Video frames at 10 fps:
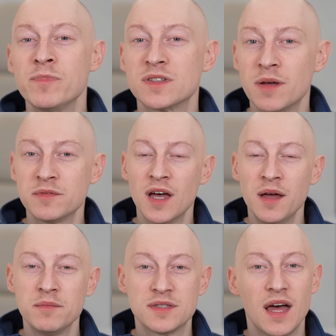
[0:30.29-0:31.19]

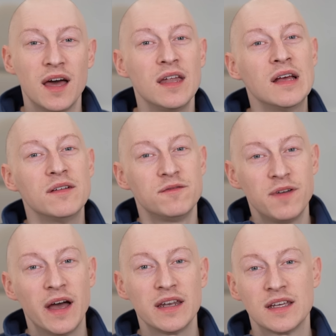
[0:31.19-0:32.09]
sometimes that
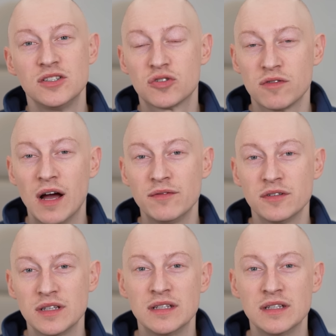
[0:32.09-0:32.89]
Fat can travel